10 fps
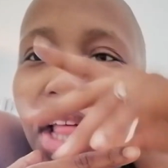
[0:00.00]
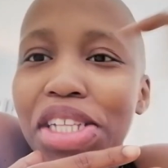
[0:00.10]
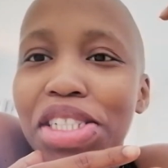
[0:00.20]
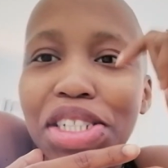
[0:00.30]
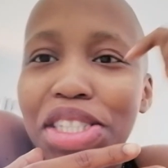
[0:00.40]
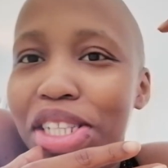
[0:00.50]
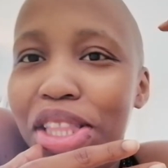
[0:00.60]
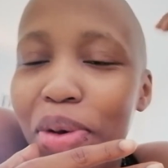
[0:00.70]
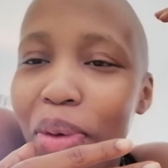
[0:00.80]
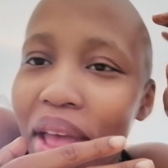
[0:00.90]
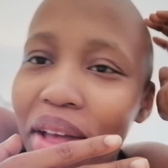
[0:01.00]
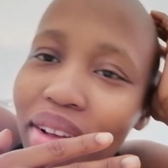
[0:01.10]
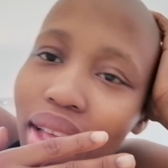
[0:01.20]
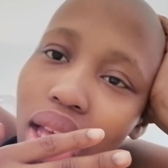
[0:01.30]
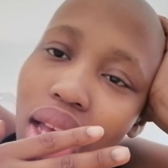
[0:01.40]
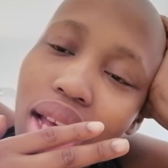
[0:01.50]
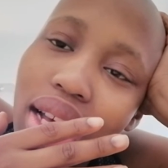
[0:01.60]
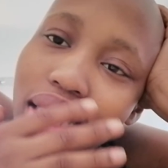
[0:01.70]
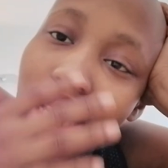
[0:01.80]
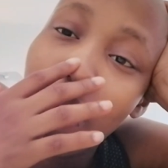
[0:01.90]
it's just in the way. Okay,
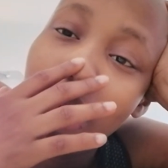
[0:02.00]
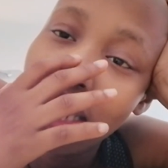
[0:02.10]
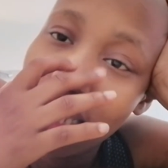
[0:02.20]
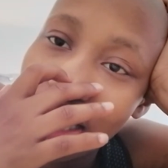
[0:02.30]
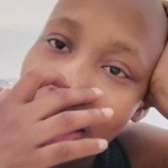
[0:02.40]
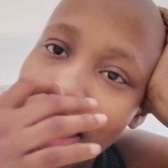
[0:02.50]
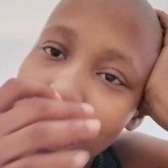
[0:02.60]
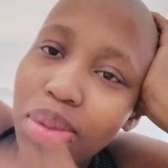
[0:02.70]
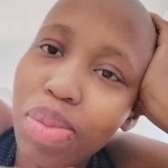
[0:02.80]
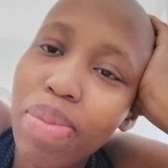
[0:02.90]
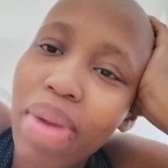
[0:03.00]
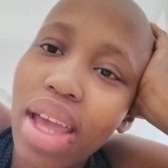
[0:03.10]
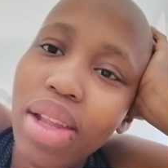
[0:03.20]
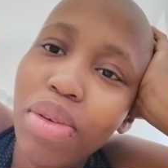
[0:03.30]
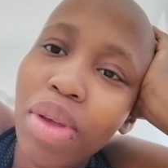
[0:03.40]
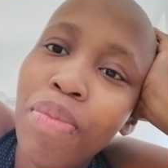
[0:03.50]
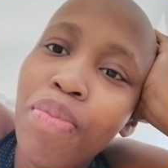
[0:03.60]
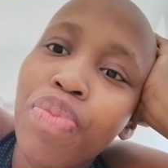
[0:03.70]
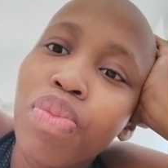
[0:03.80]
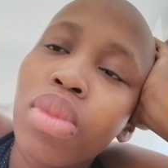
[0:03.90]
guys, I wasn't stunting. I'm gonna put my hand away.
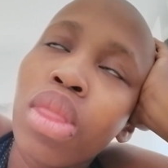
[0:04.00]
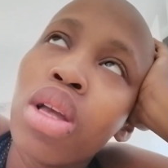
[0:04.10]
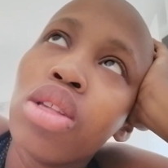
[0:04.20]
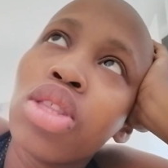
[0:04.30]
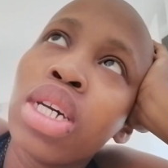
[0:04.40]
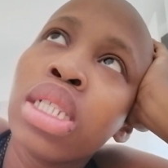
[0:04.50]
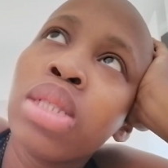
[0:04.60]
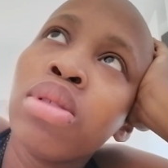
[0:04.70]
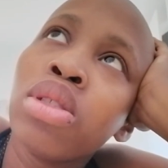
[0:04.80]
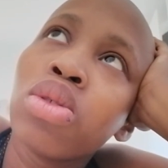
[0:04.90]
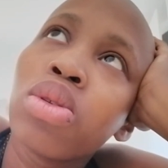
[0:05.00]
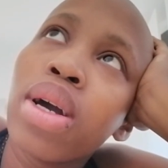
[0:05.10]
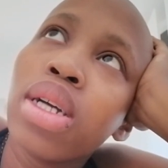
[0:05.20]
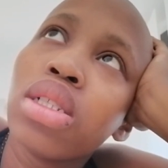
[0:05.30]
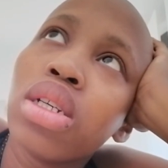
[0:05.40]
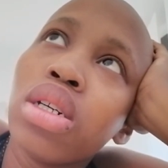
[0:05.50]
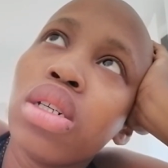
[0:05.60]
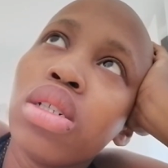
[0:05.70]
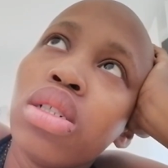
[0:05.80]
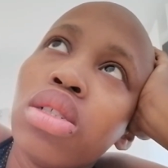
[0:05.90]
So that experience was quite
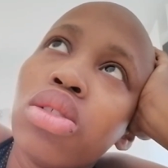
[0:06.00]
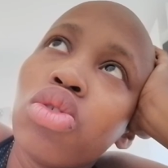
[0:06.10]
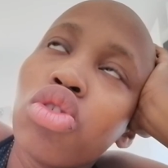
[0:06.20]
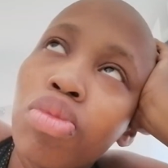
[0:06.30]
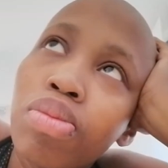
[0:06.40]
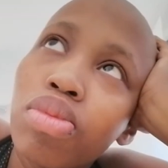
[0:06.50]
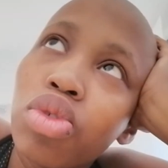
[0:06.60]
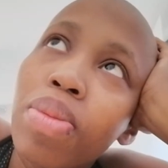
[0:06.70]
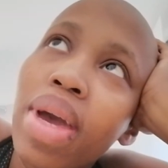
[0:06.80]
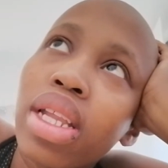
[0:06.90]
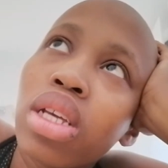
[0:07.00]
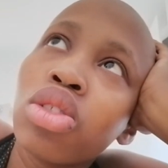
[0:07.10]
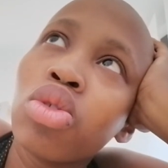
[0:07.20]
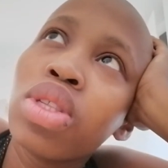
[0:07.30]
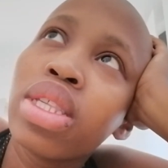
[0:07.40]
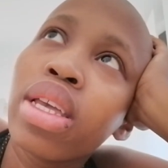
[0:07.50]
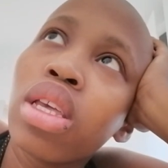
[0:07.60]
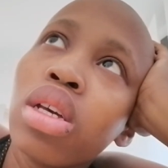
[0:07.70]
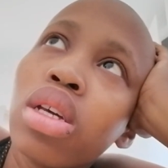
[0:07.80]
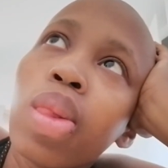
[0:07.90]
traumatic. So it's
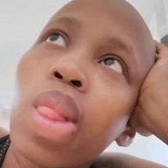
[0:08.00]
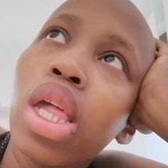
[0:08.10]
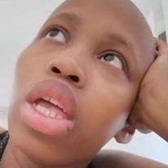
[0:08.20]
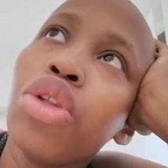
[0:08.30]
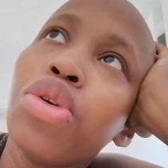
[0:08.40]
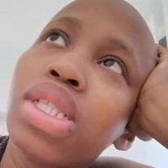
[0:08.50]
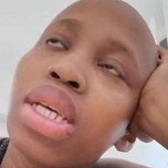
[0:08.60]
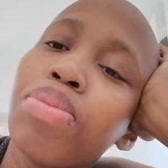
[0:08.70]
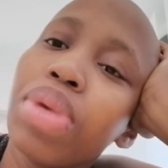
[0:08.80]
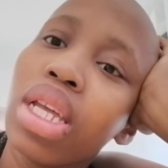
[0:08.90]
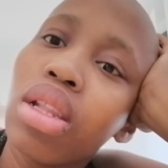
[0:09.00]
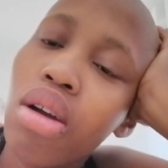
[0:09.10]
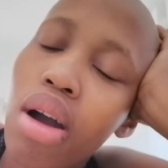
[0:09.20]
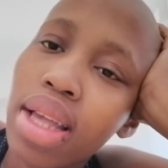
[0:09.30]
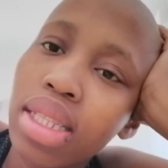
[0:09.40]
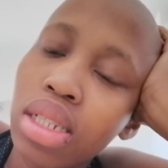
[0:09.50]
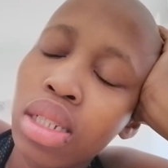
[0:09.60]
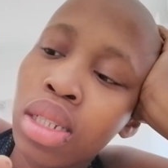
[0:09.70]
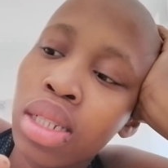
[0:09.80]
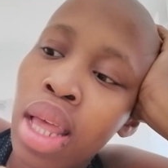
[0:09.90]
like, you know, it's like being in a car
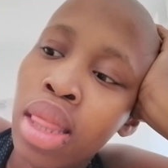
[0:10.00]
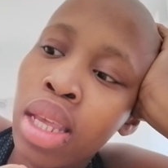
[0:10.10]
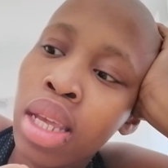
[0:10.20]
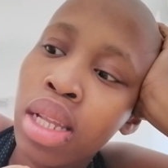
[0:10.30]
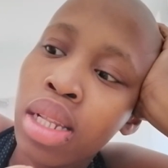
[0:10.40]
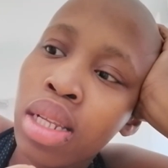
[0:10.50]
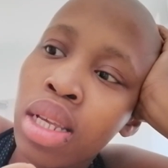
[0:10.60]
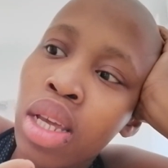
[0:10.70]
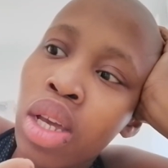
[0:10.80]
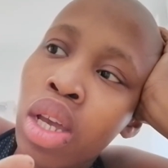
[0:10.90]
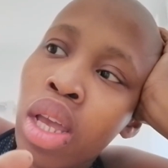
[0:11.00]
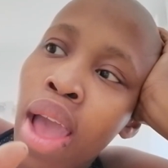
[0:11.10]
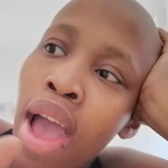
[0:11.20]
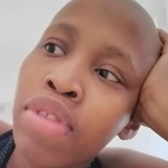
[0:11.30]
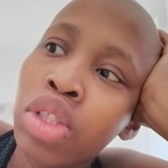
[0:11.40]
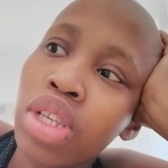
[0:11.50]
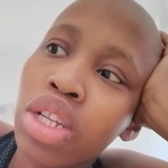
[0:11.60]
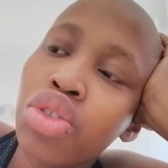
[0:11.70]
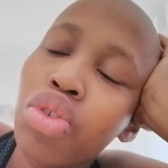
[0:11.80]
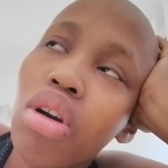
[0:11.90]
accident and then having to
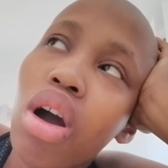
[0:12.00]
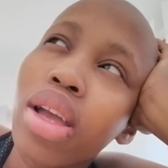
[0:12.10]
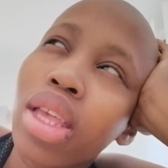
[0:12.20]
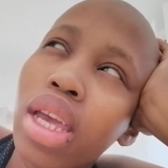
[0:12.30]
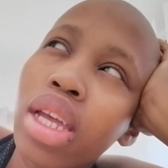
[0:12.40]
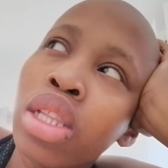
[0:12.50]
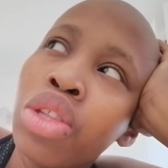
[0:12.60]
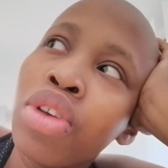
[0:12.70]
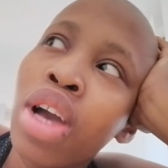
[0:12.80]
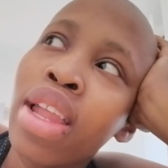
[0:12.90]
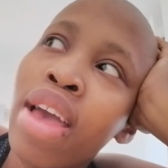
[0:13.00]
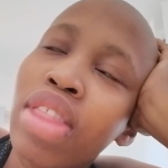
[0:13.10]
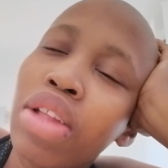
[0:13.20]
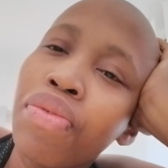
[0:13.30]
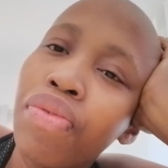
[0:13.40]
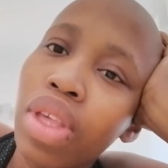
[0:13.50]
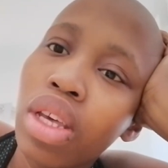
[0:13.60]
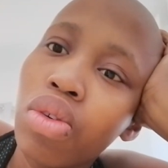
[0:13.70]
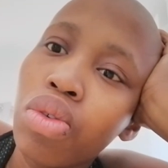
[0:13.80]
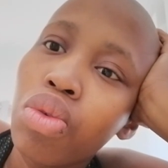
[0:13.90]
get into a car again. You kind of have that
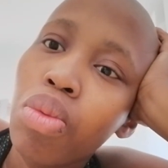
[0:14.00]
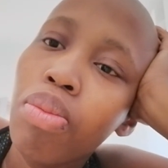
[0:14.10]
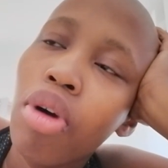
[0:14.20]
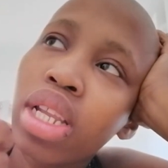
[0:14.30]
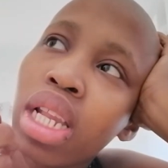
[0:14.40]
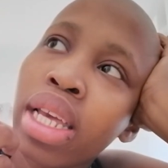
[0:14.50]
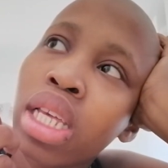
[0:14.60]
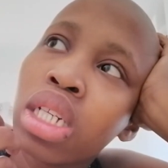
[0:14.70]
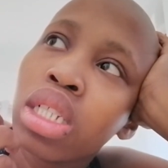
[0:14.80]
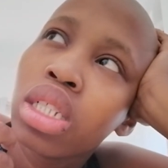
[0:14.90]
fear, or your body like